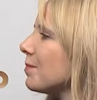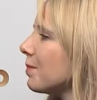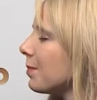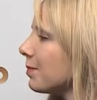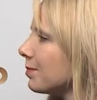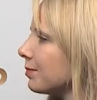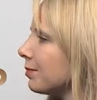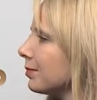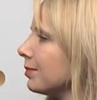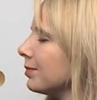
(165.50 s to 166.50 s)

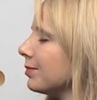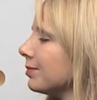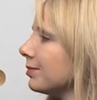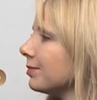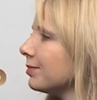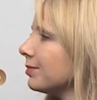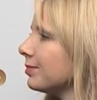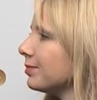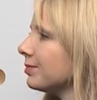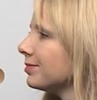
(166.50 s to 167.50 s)

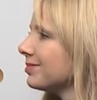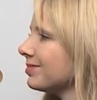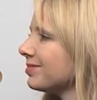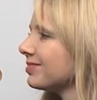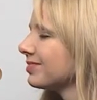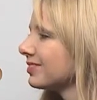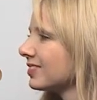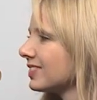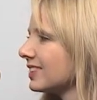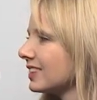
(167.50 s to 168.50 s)

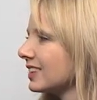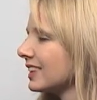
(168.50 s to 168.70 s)
(not speaking)